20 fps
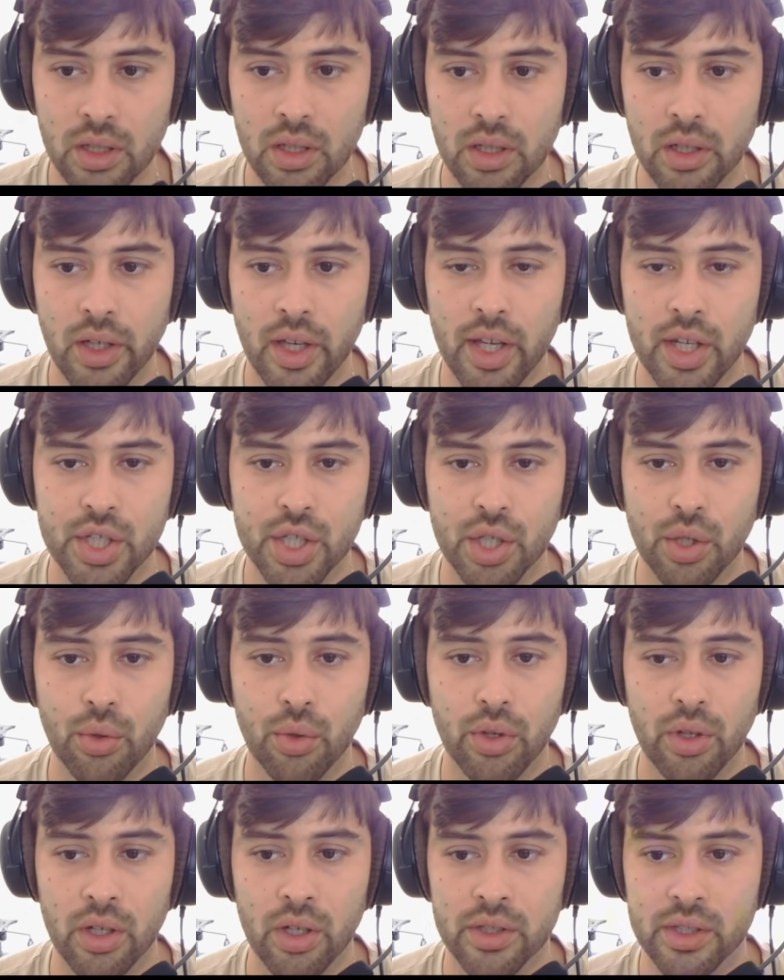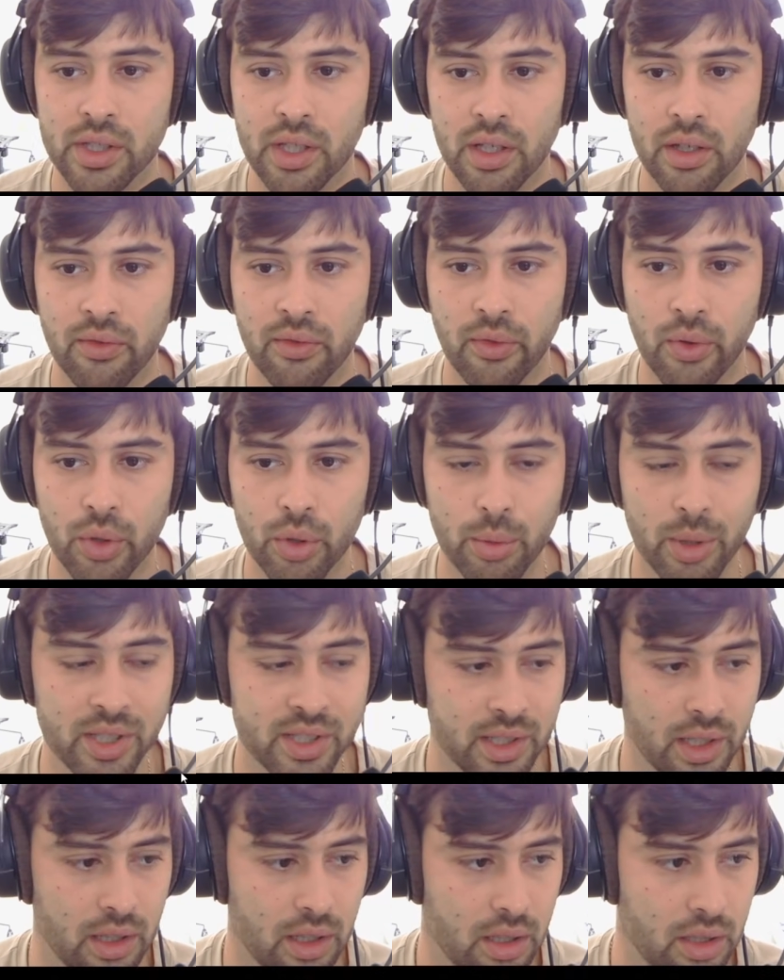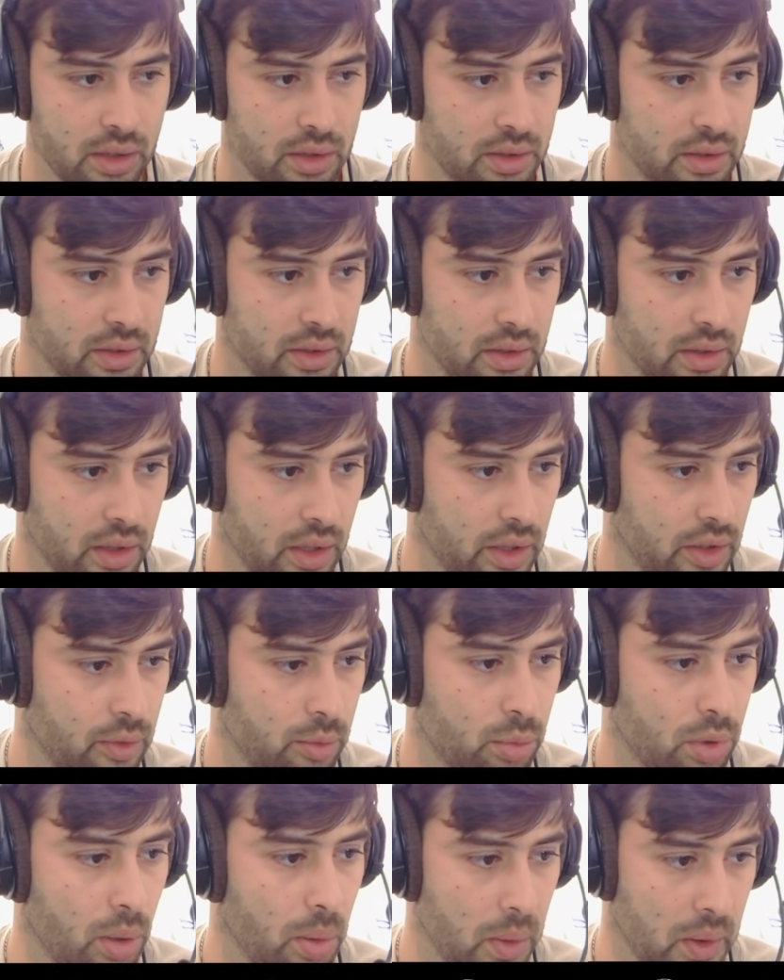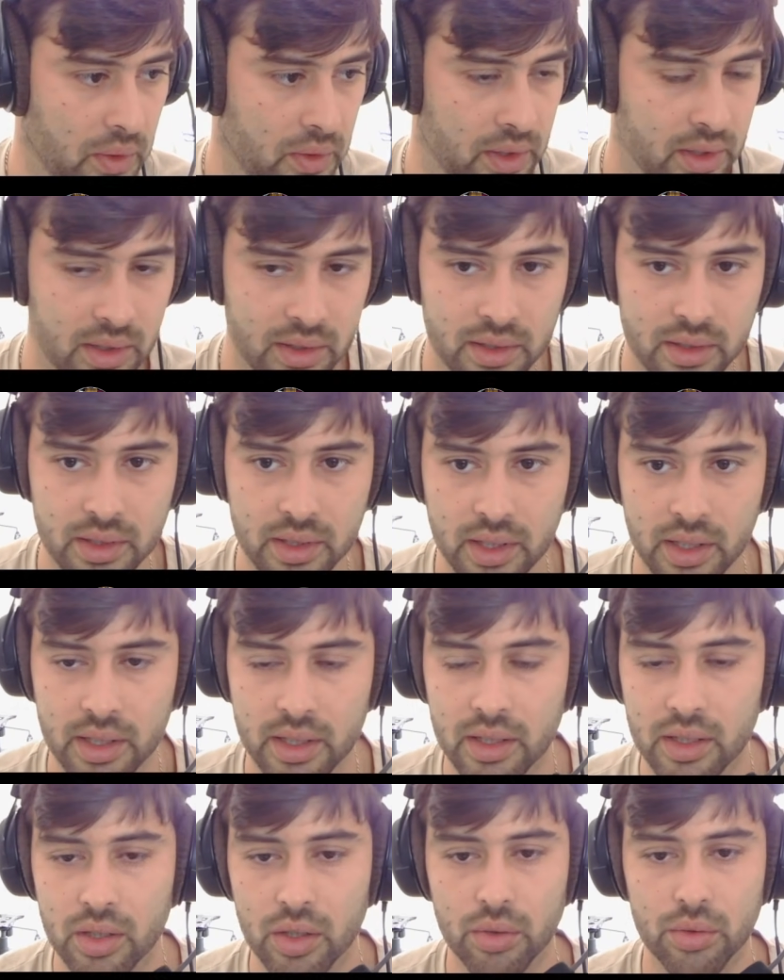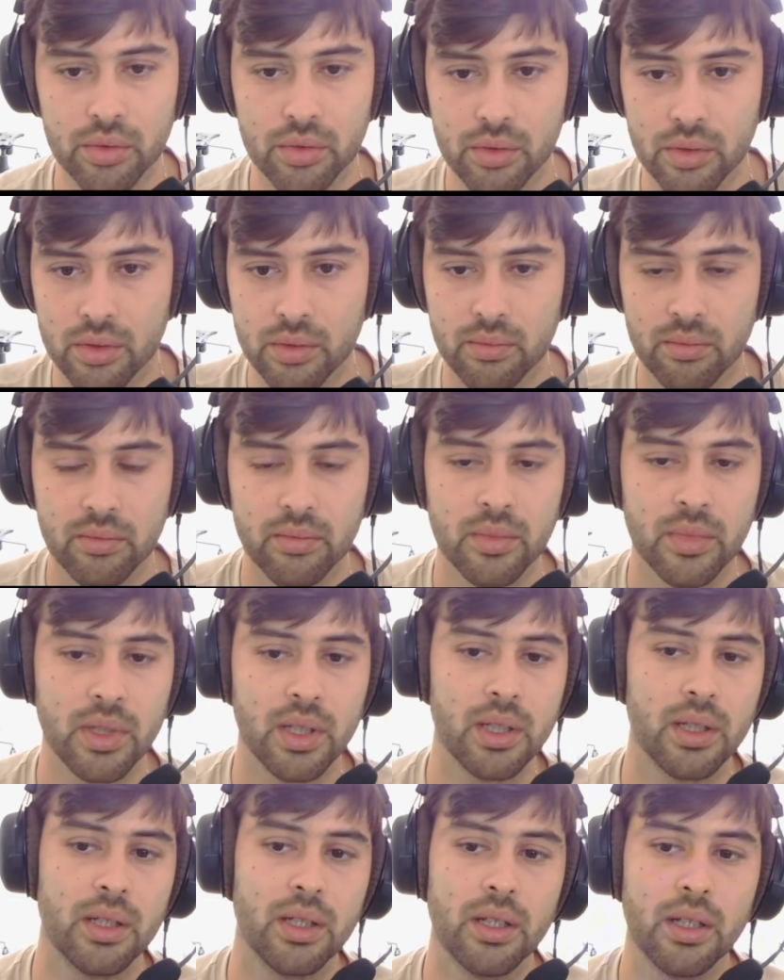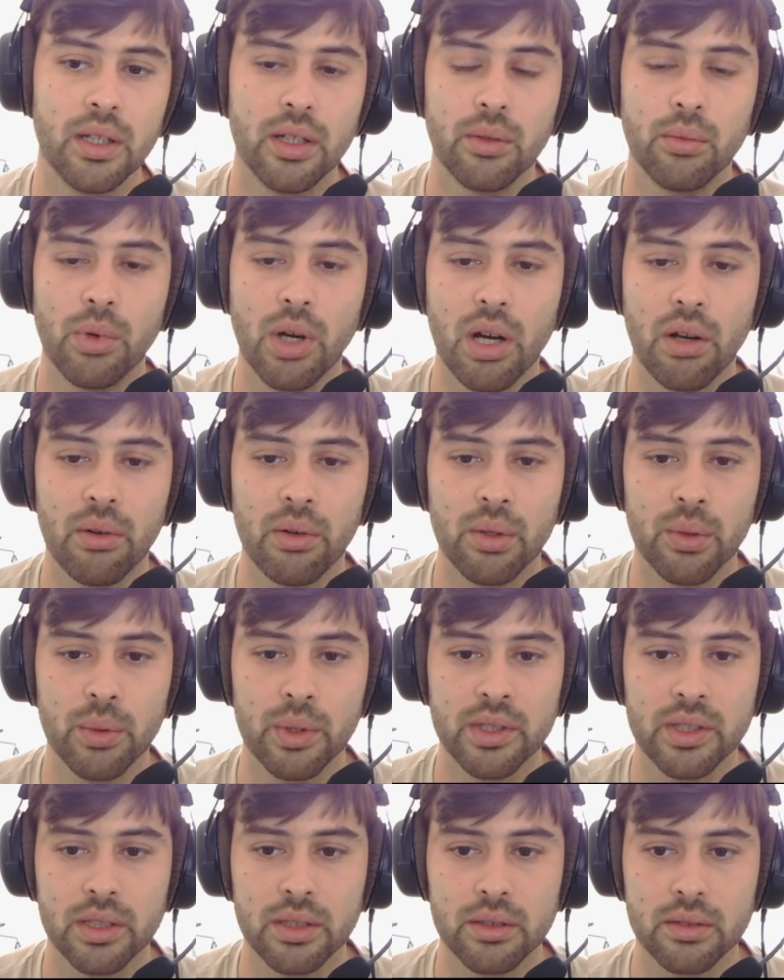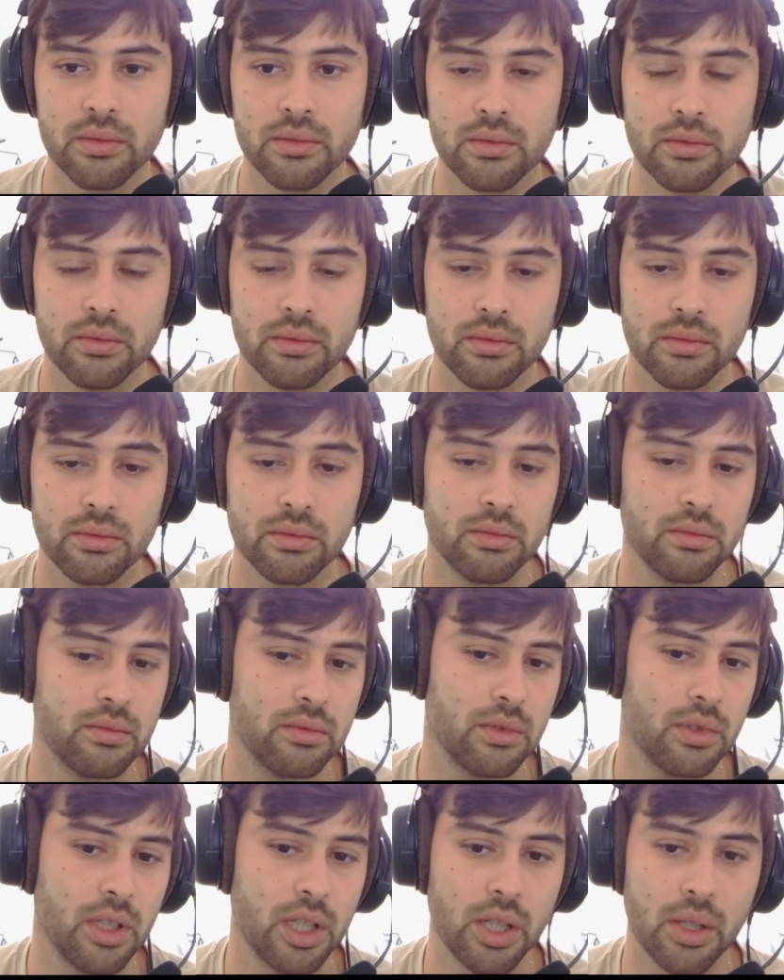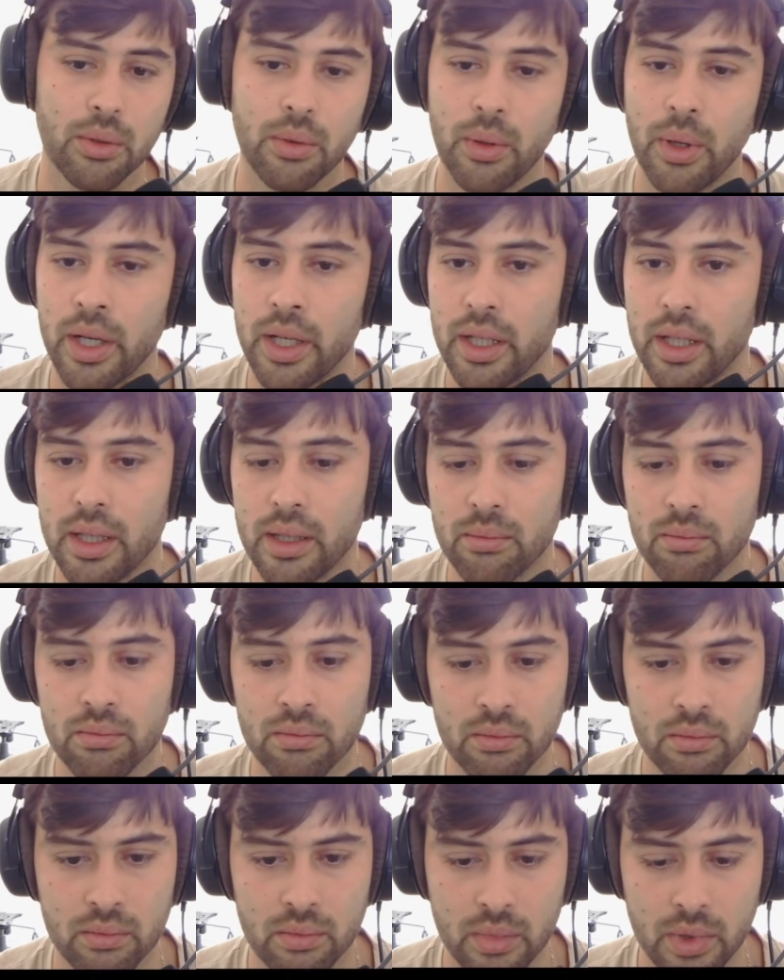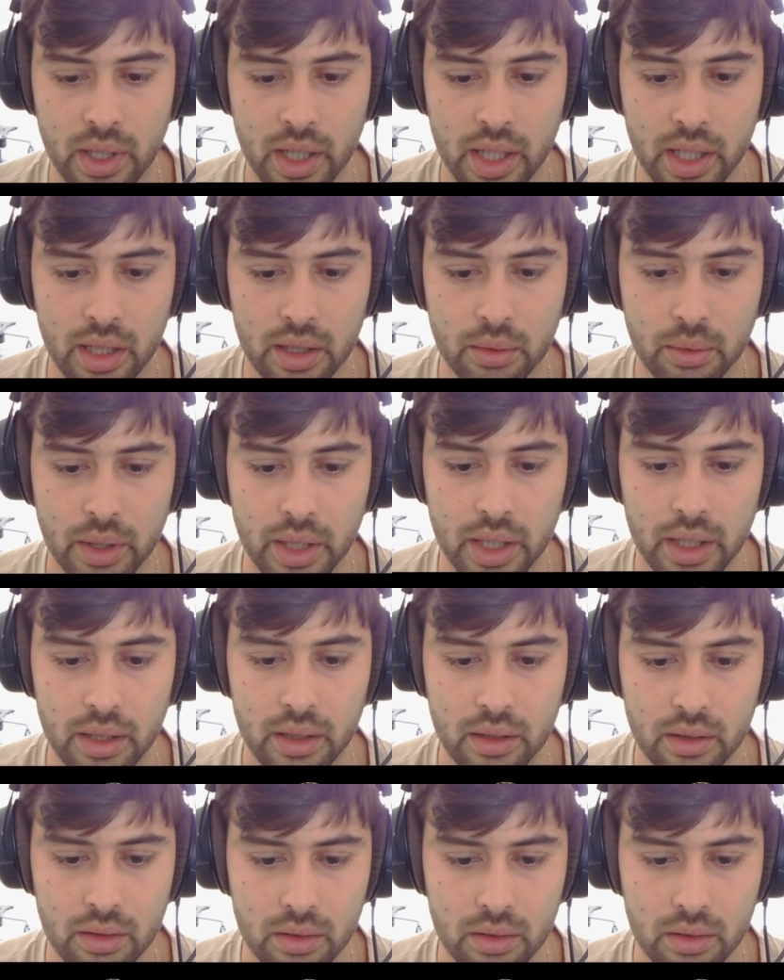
He showed us he 4-bets a lot, and he's probably tilted. He can go whatever with a queen, any queen.